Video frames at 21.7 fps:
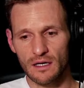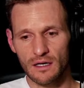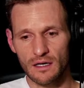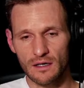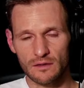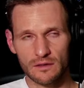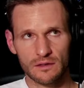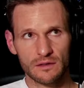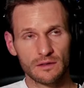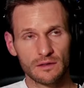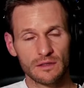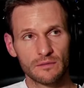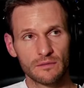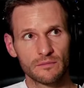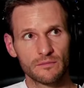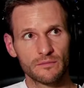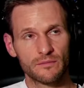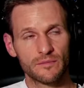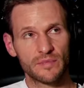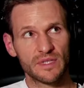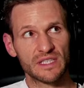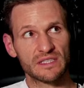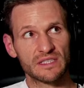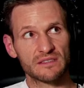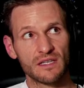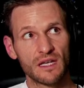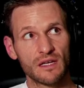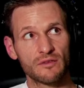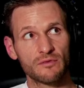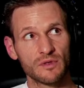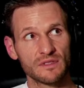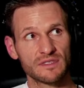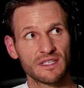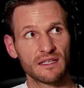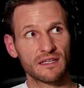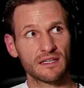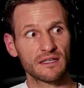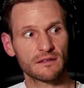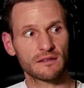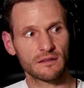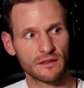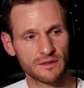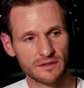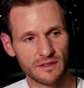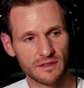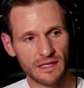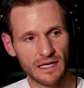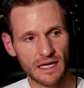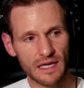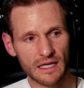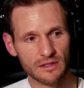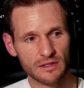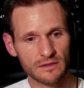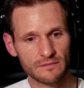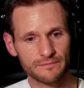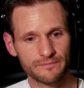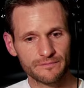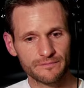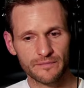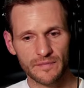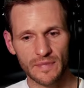or be safe once I get close to the action.